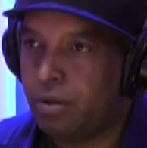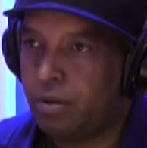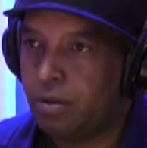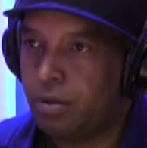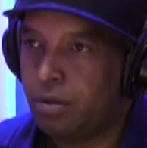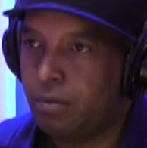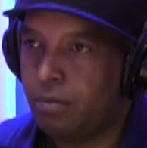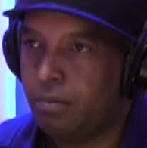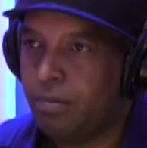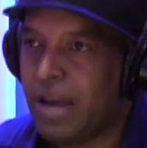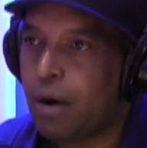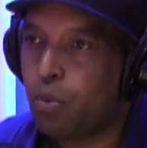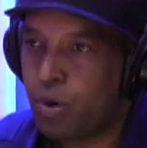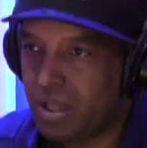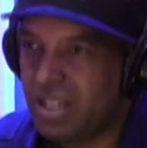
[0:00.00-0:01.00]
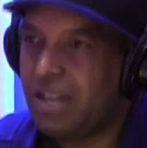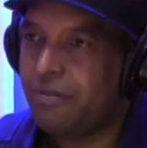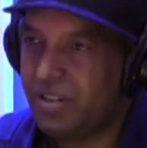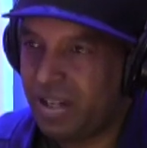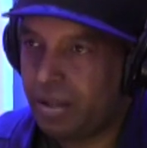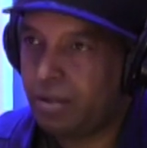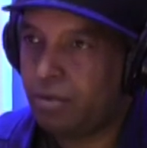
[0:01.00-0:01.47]
mm-hmm. that we're
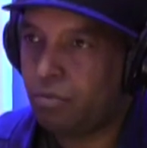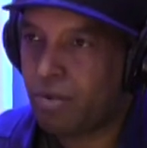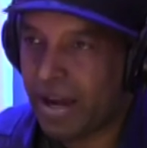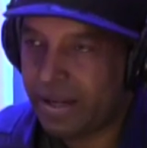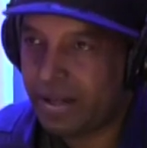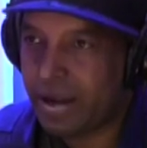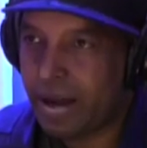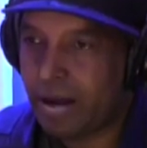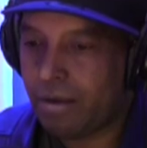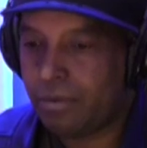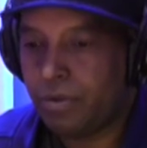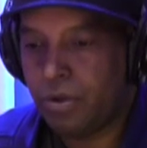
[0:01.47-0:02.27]
living in right now.